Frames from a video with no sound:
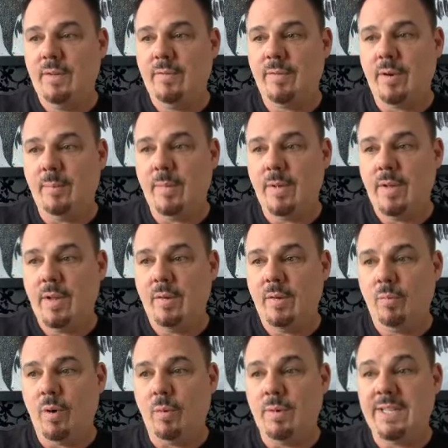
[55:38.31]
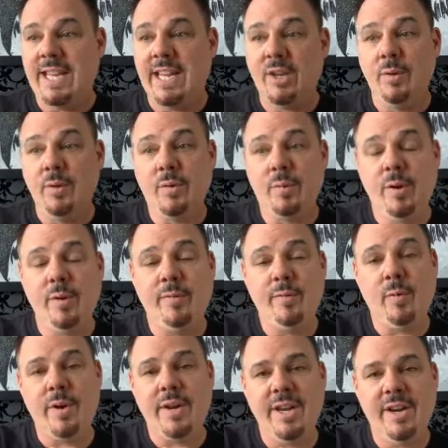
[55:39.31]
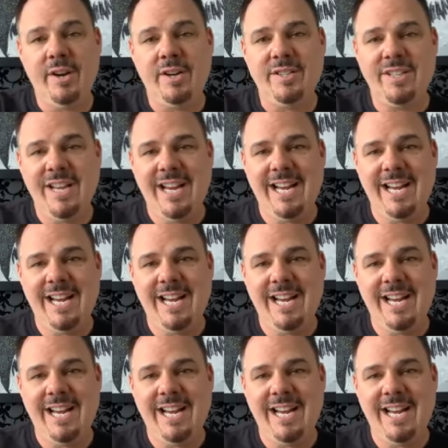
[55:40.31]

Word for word: from what would take you three or four years,